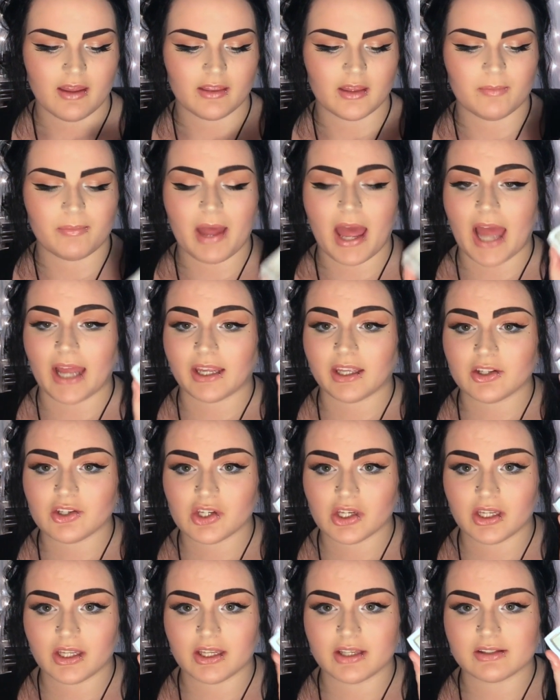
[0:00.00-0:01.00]
the
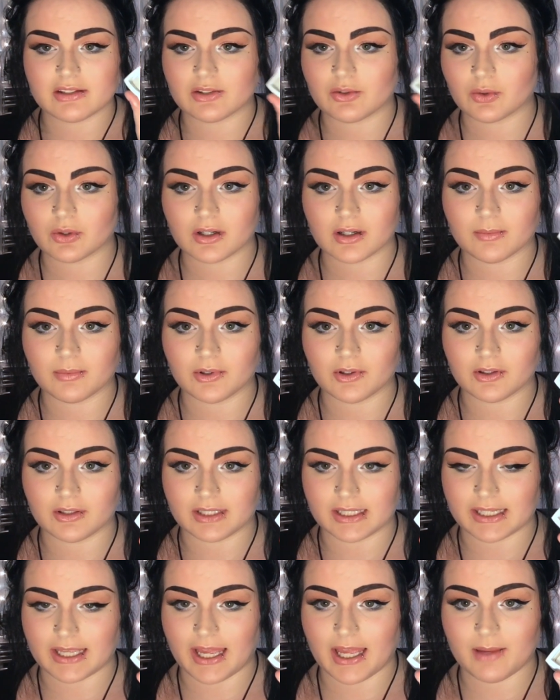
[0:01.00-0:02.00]
packaging is adorable,
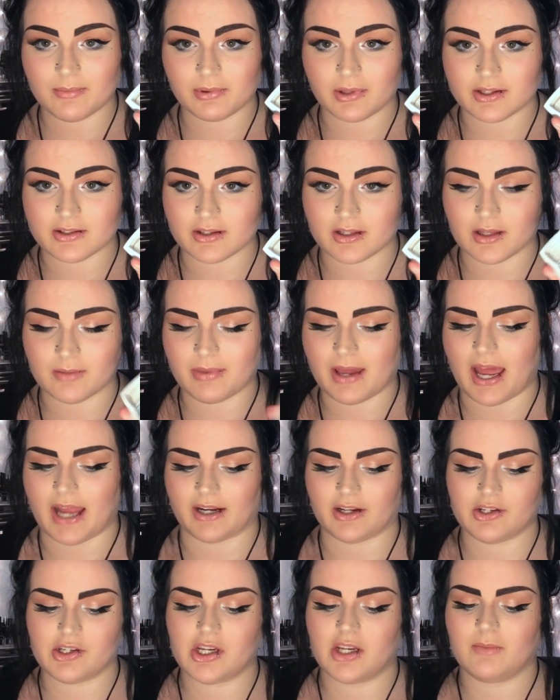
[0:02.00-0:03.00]
like A plus on the
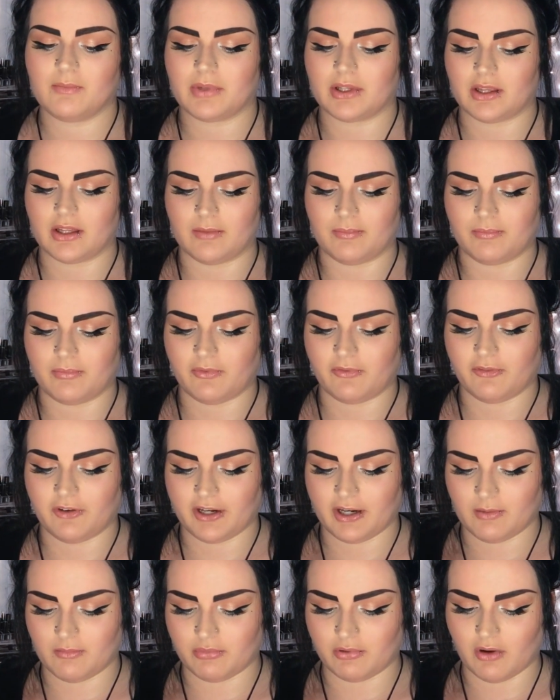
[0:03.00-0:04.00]
packaging, but the
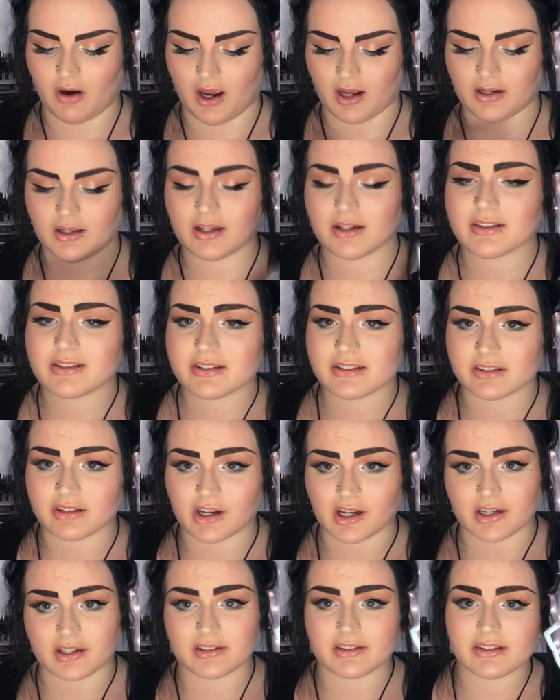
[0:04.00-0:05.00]
freaking product
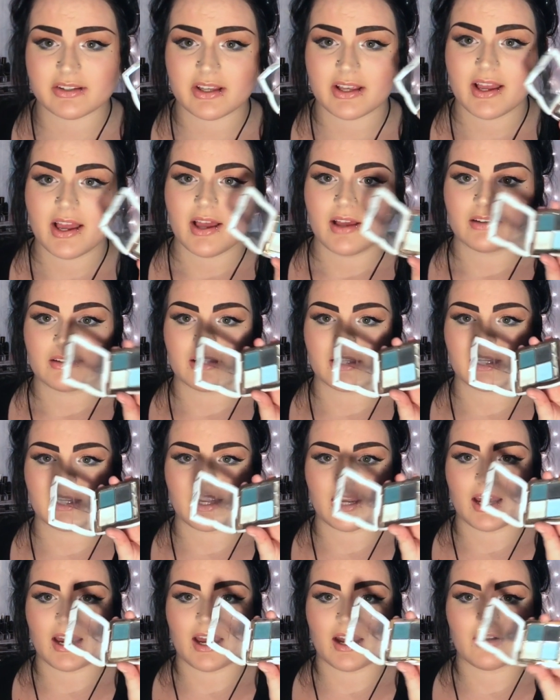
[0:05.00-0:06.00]
sucks.
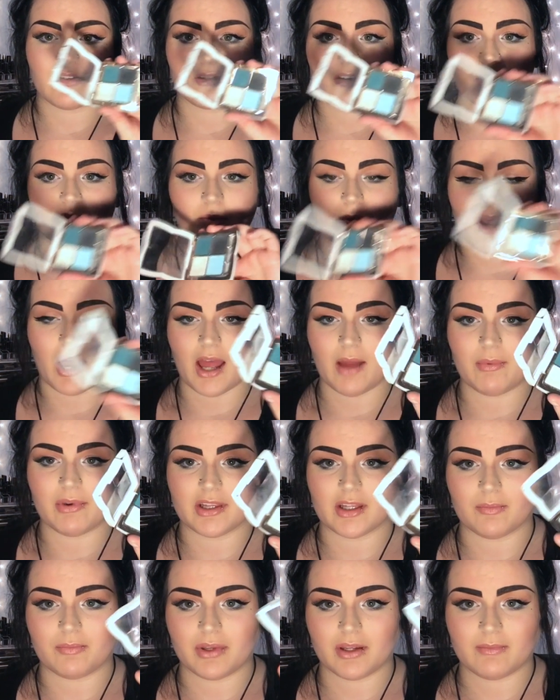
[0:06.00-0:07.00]
Like, I don't know why,
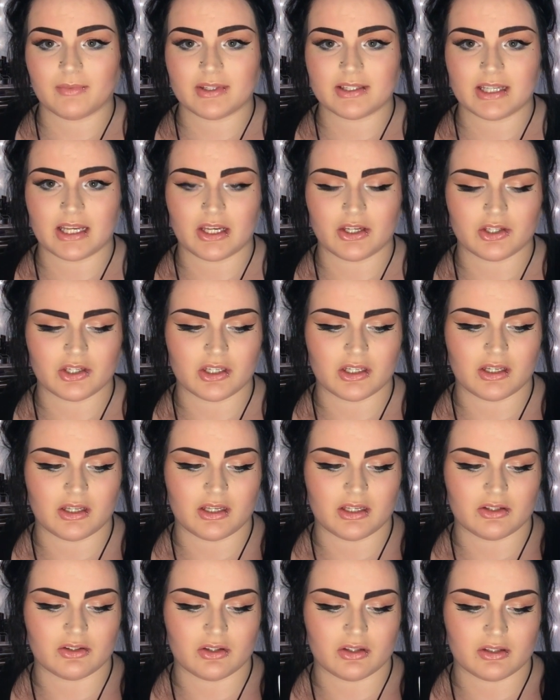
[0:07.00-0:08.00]
but the pigmentation
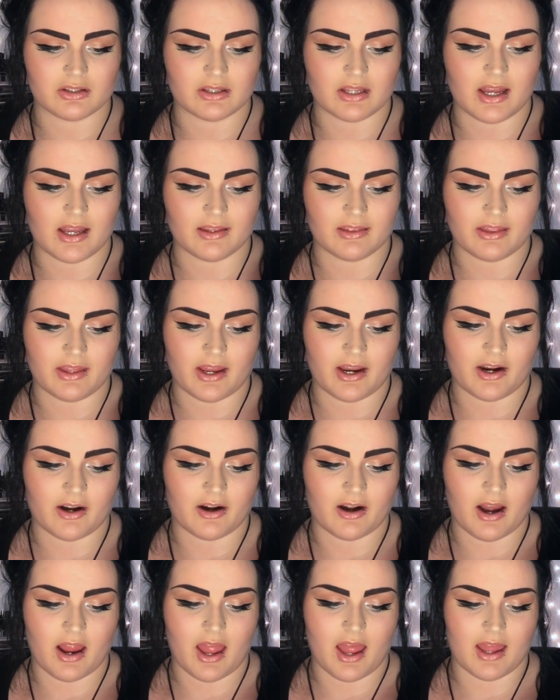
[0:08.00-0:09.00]
is just not
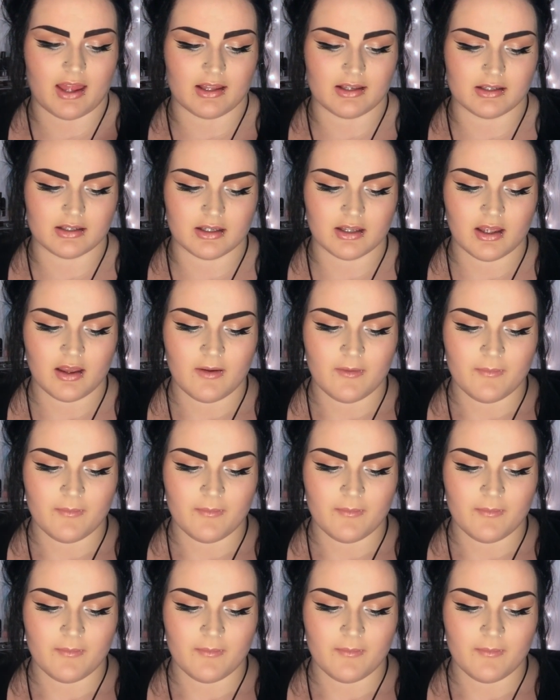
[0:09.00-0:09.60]
there, and